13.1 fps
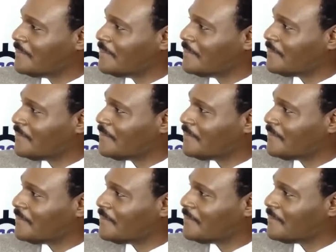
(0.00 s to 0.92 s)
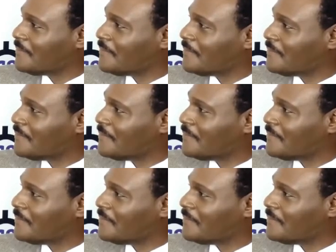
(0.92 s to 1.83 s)

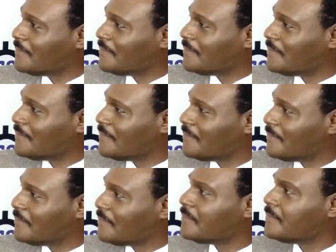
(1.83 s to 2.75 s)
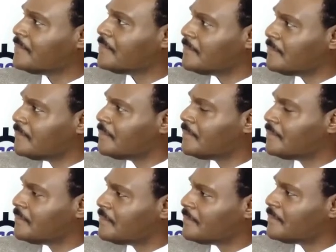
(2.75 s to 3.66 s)

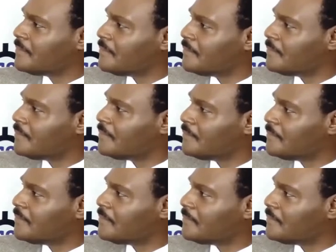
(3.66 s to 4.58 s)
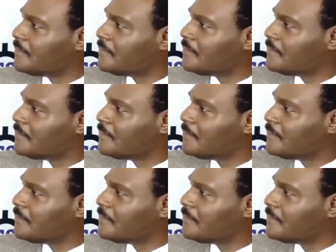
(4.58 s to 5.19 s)
(not speaking)